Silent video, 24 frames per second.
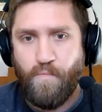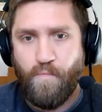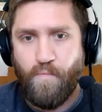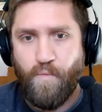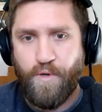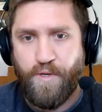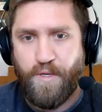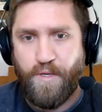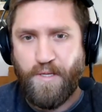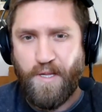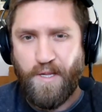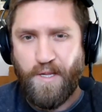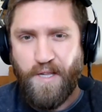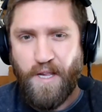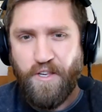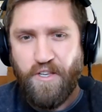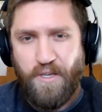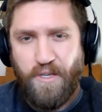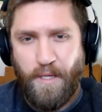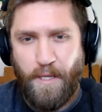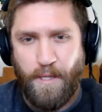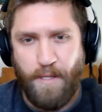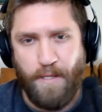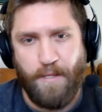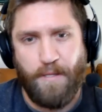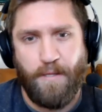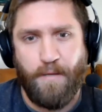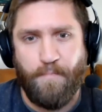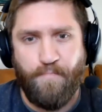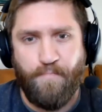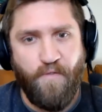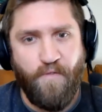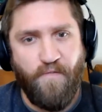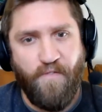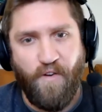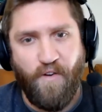which is essentially the
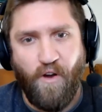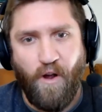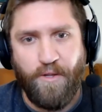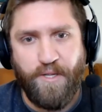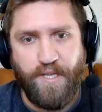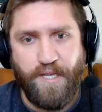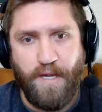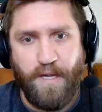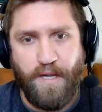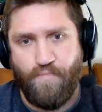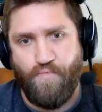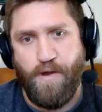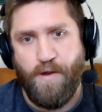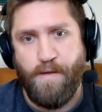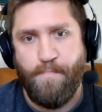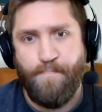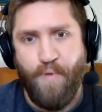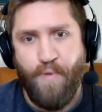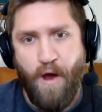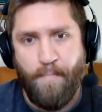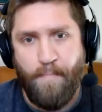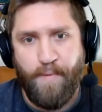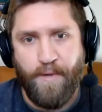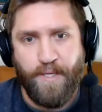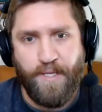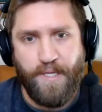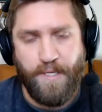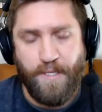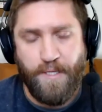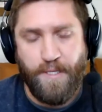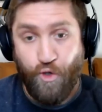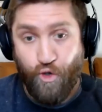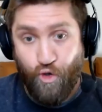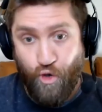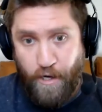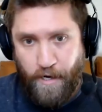proof of concept repurposed as
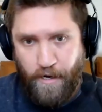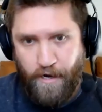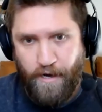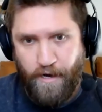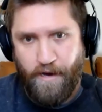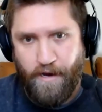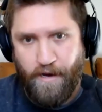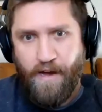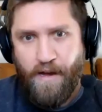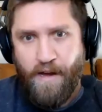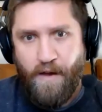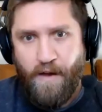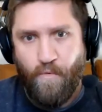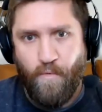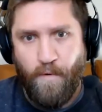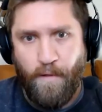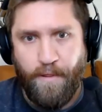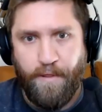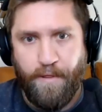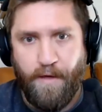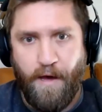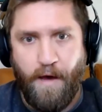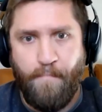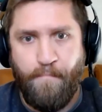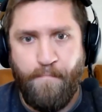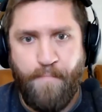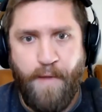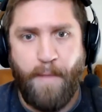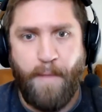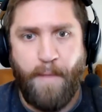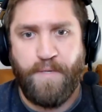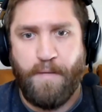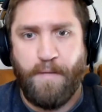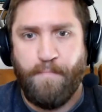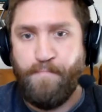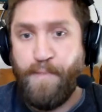a trigger with um,
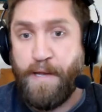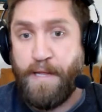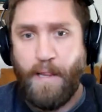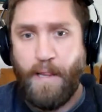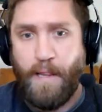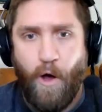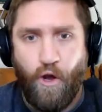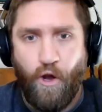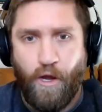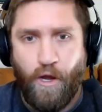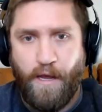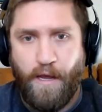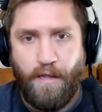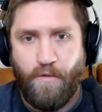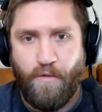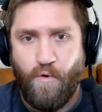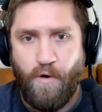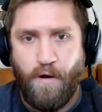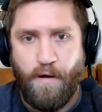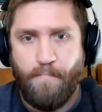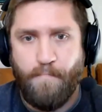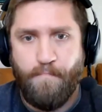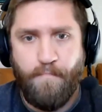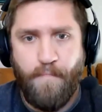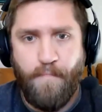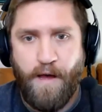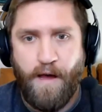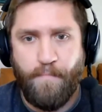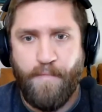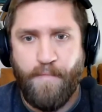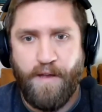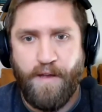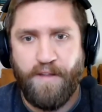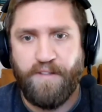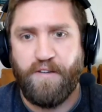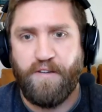perhaps some better logging or
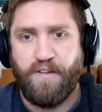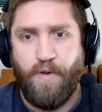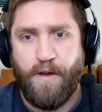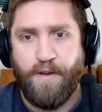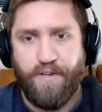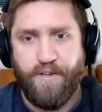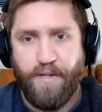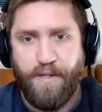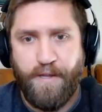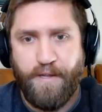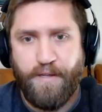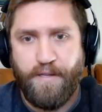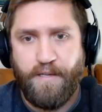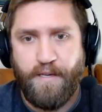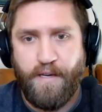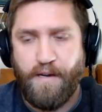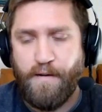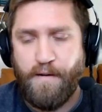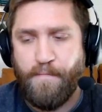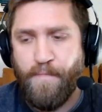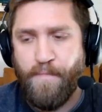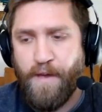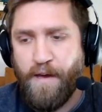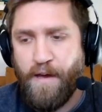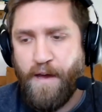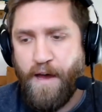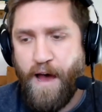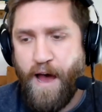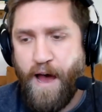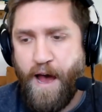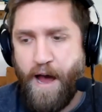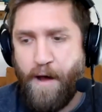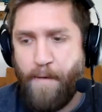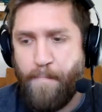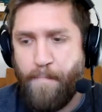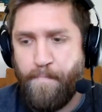um, integration into
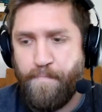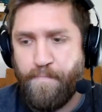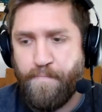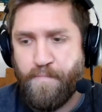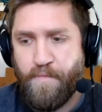um,